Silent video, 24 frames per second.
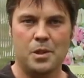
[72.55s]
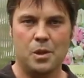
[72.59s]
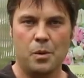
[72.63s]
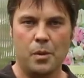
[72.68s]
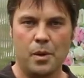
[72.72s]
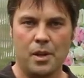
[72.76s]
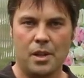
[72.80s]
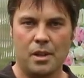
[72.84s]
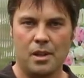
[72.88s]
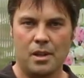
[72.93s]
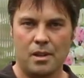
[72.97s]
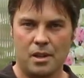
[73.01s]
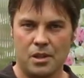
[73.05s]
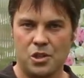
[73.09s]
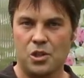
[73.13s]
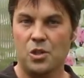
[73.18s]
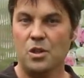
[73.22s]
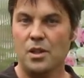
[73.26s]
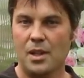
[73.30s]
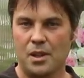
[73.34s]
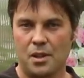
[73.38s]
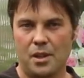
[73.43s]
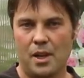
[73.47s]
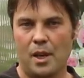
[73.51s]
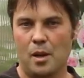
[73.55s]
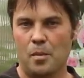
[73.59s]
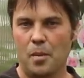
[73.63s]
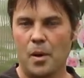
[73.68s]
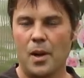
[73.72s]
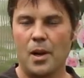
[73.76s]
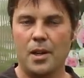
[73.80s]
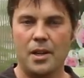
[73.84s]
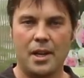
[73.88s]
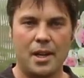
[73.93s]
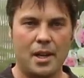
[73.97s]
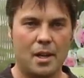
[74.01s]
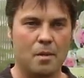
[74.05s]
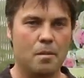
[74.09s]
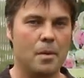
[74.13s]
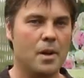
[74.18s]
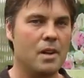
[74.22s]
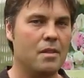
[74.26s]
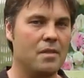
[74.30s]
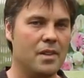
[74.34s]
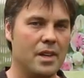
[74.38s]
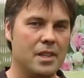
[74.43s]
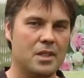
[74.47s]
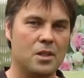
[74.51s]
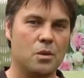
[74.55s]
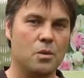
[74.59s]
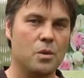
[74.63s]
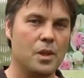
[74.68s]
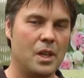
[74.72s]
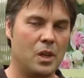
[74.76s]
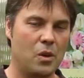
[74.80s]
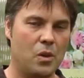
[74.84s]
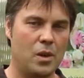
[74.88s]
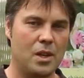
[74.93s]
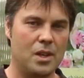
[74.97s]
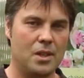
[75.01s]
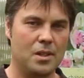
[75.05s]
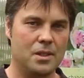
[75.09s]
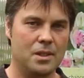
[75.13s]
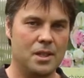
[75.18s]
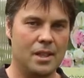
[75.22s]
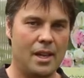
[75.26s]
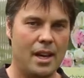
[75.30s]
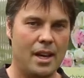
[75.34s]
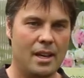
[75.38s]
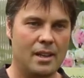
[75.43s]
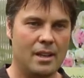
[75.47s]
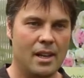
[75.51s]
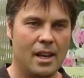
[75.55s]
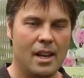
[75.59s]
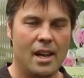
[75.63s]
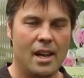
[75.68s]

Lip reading: you want to ensure that they're getting pollinated, and butterflies are really critical to that.